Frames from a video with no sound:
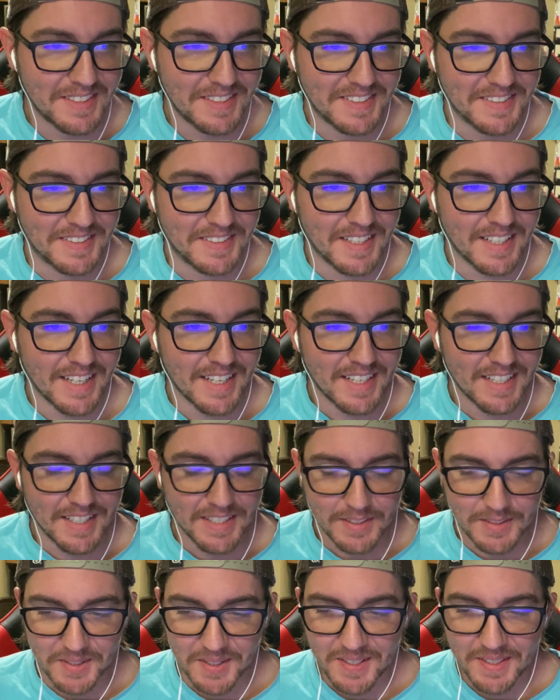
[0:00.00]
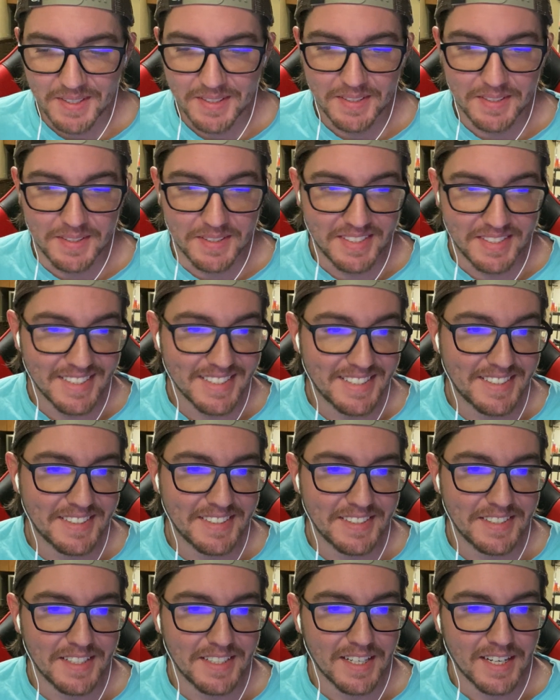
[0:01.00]
your daughter, your
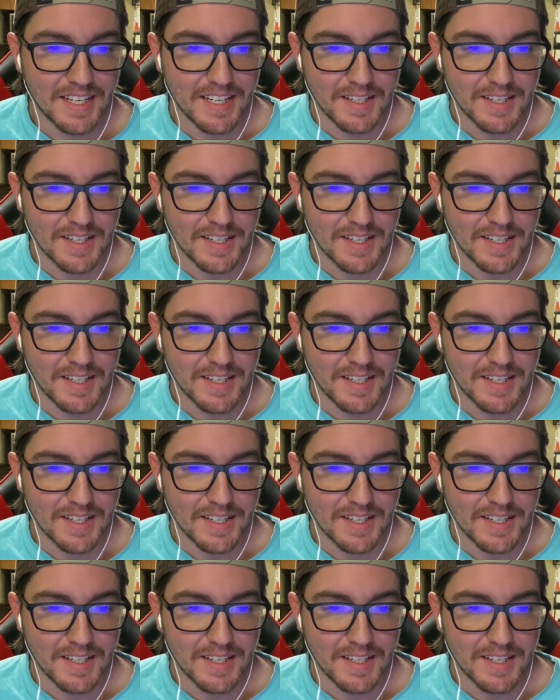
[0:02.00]
sister,